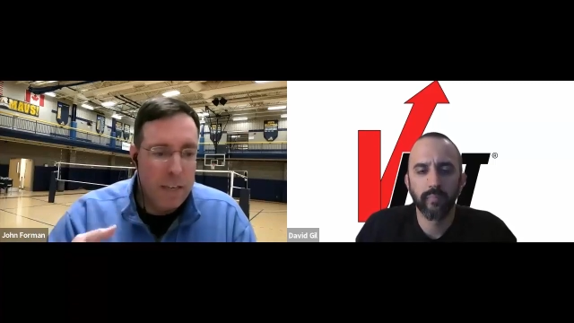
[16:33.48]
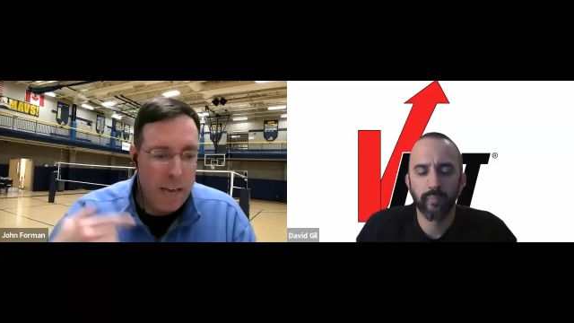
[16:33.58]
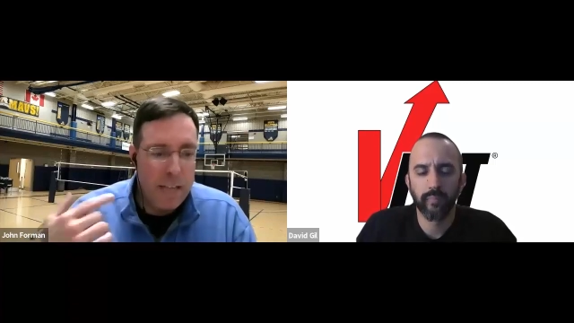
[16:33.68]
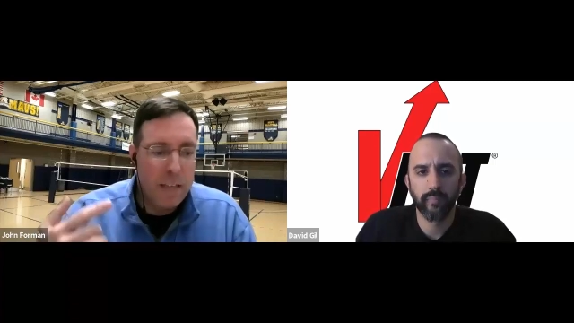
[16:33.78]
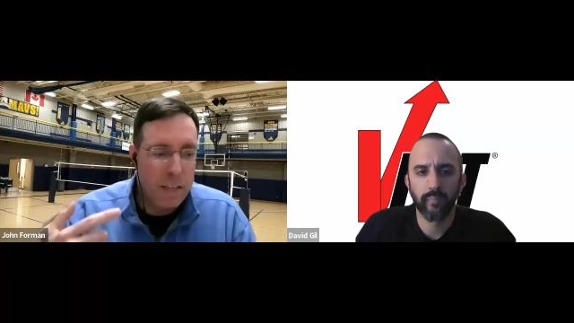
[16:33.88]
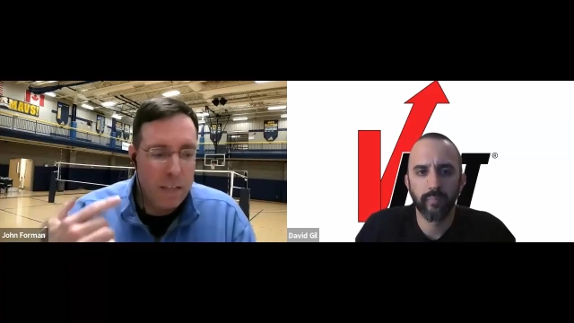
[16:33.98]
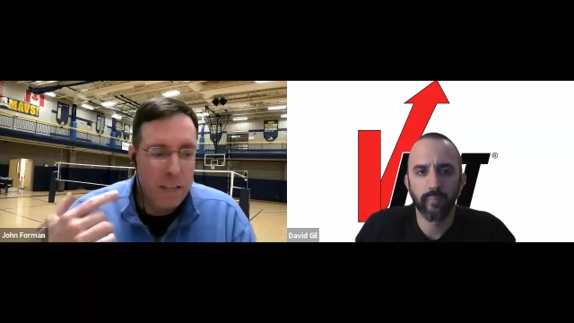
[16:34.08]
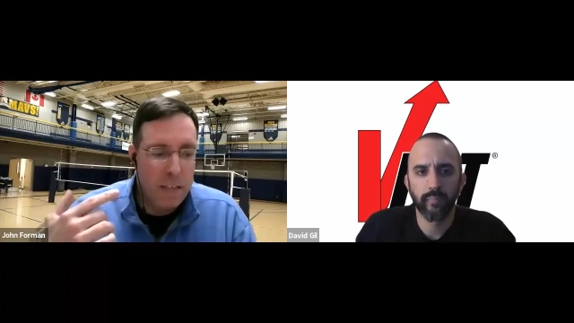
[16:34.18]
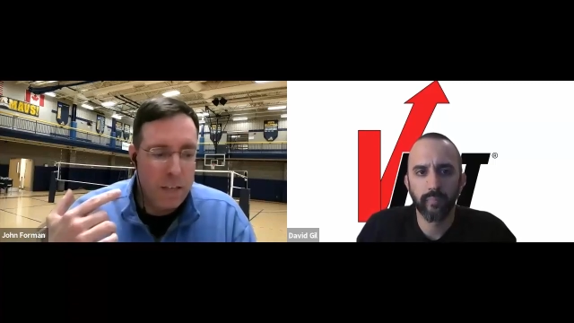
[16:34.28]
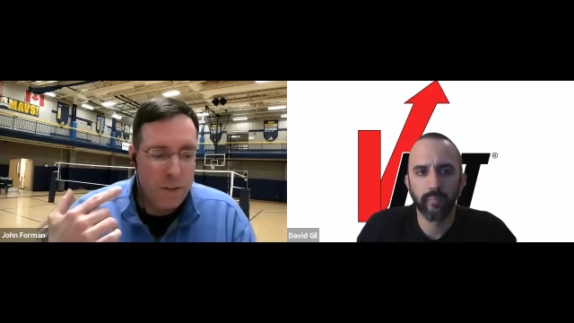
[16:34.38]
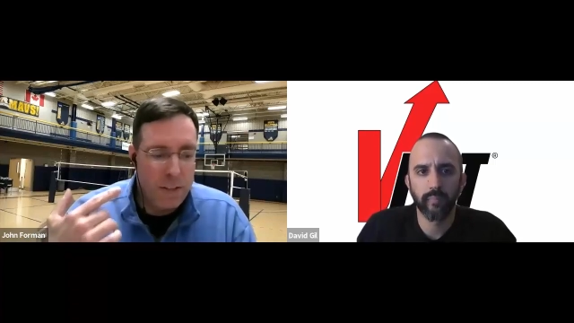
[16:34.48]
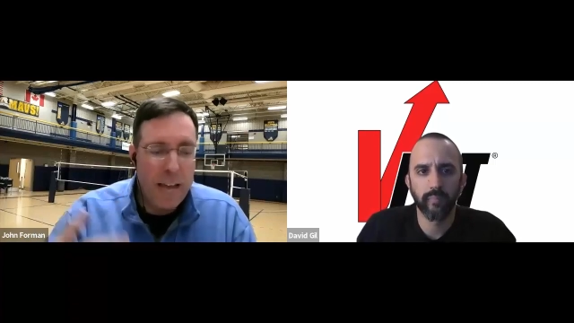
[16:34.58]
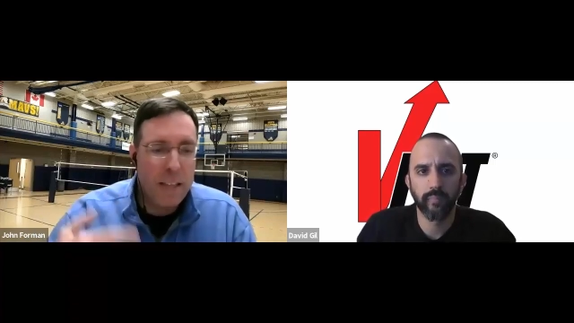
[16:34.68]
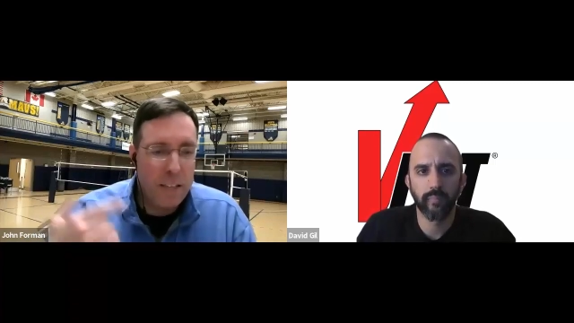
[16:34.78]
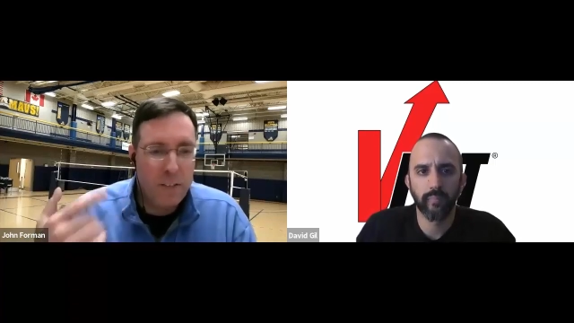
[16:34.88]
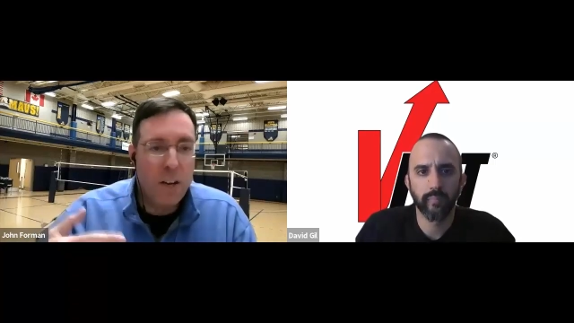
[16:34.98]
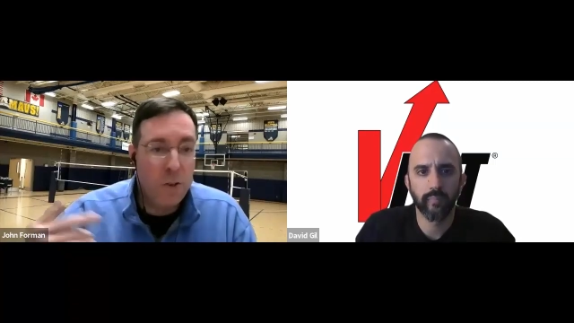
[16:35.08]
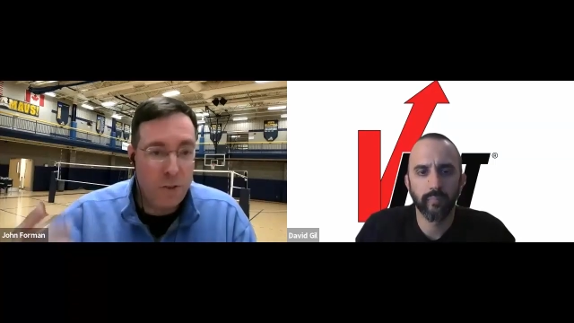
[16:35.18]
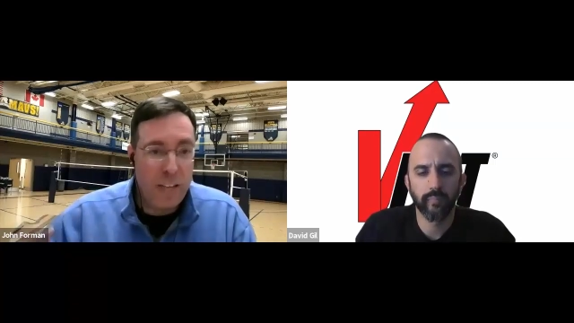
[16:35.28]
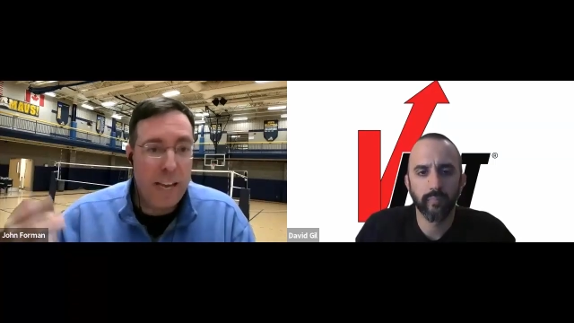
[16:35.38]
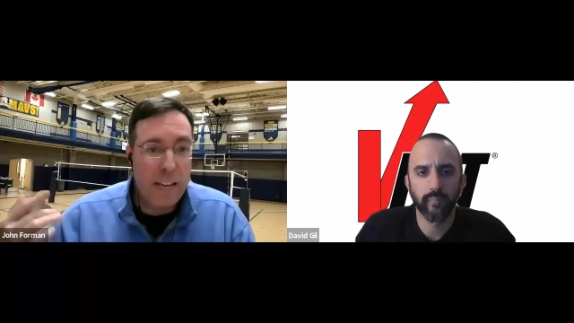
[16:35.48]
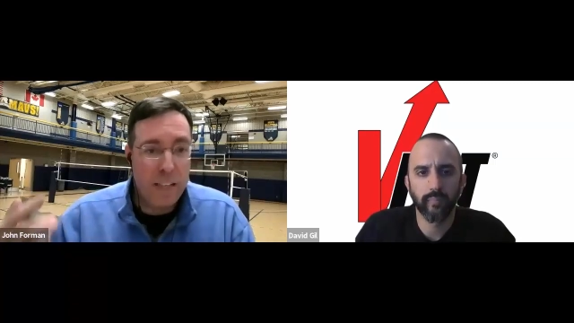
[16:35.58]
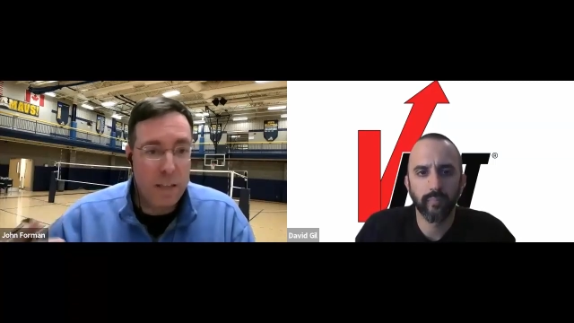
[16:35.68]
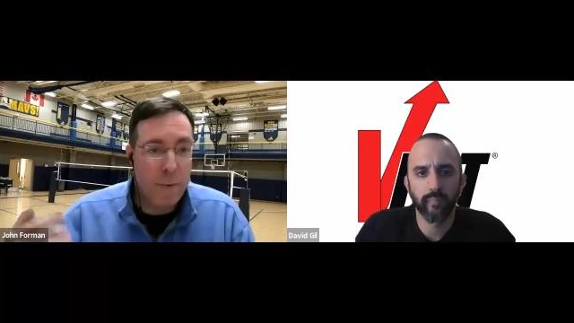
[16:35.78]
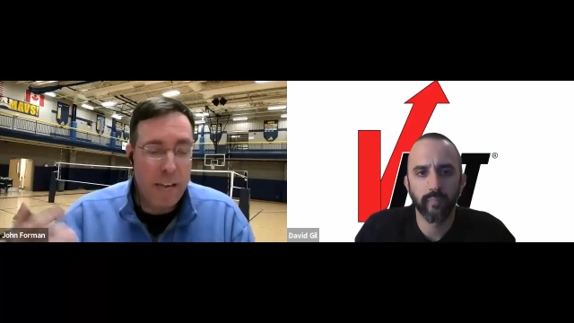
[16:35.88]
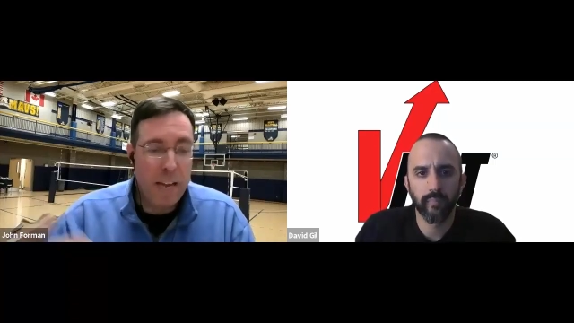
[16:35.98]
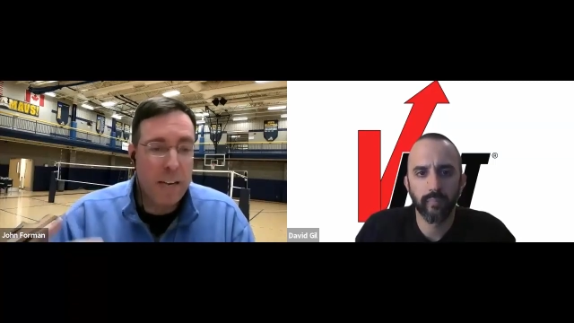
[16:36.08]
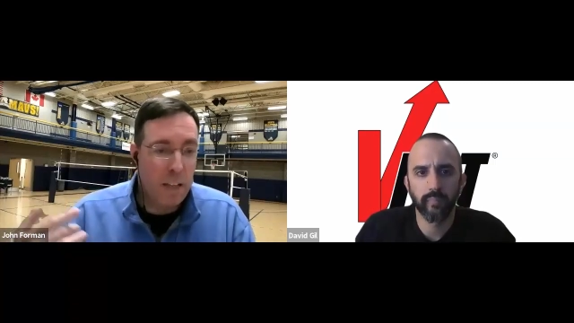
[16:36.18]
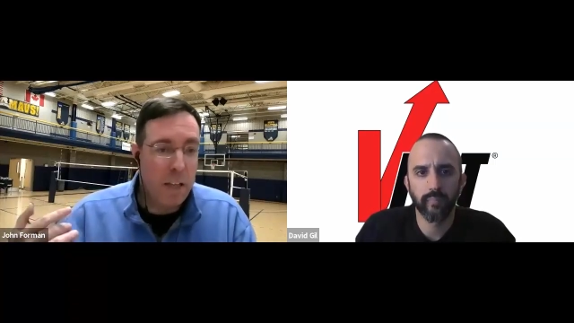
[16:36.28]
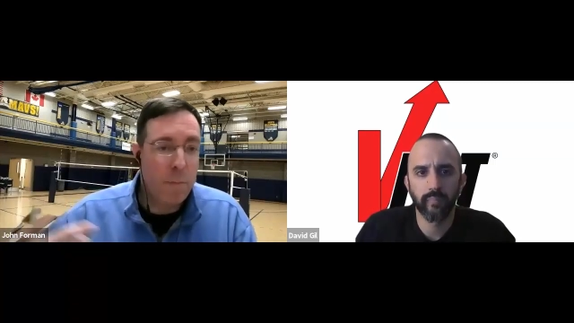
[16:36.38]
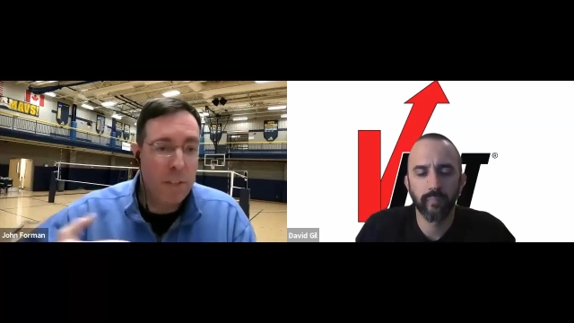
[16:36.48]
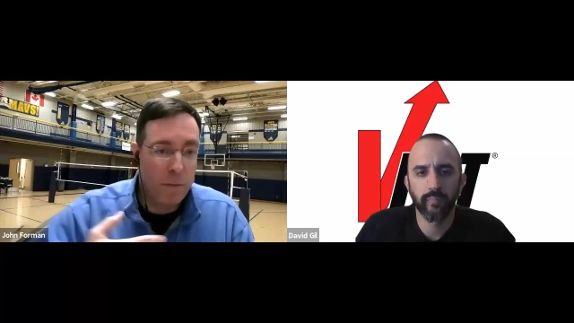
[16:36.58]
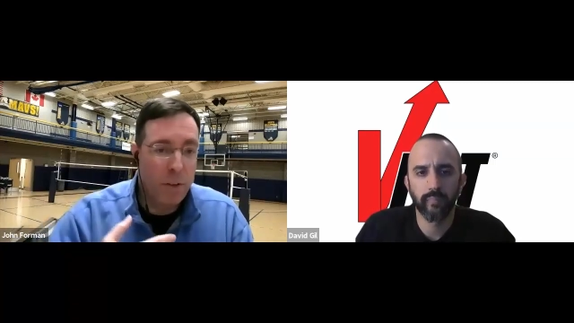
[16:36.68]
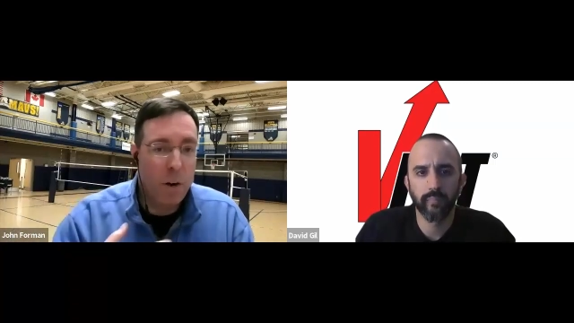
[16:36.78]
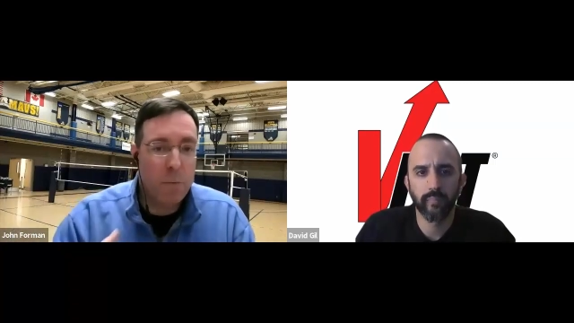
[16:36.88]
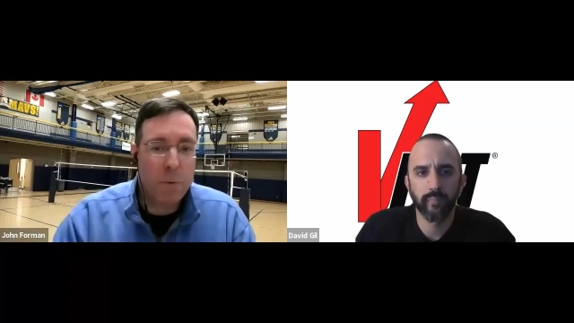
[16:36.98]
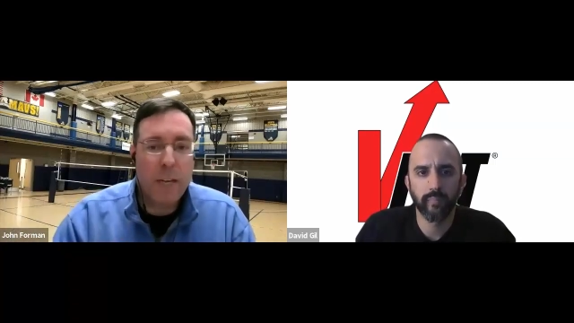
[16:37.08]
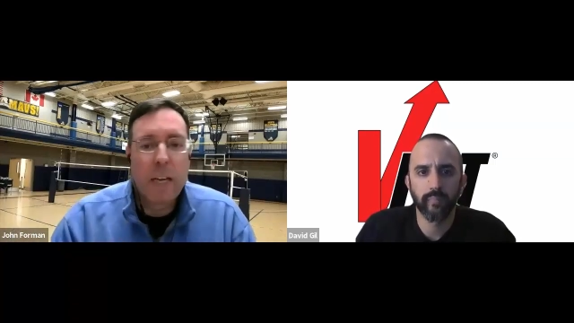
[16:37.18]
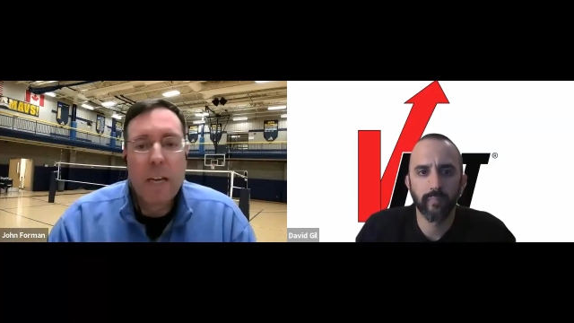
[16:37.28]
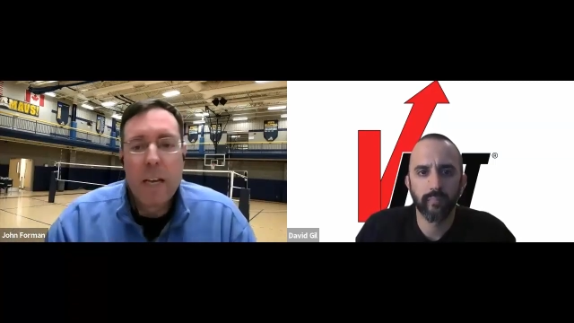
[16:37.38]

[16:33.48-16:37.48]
Speaker 1: get you know the athletes to understand the mechanical elements of the arm swing.